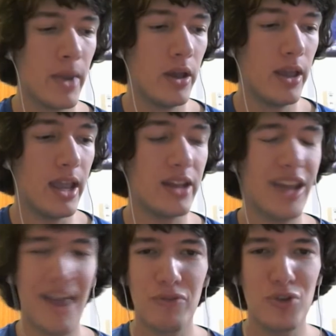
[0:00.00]
And
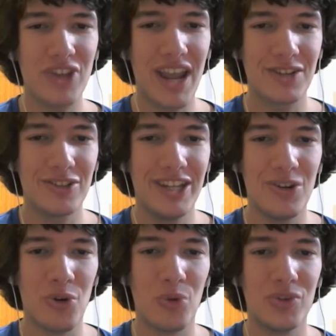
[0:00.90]
at first I actually didn't
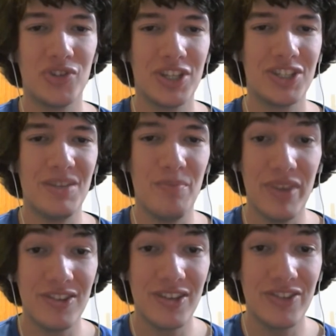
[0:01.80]
know it was 60
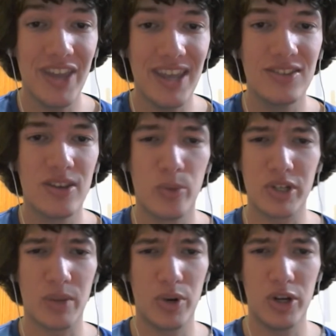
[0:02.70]
business days,
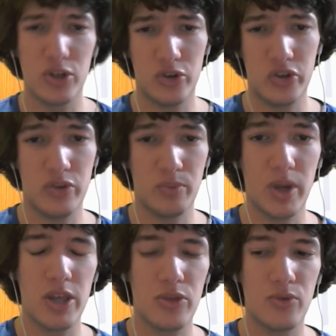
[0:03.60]
which I'm pretty sure is just
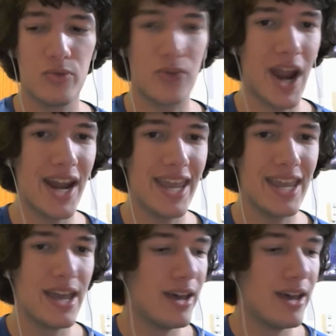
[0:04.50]
Monday through Friday.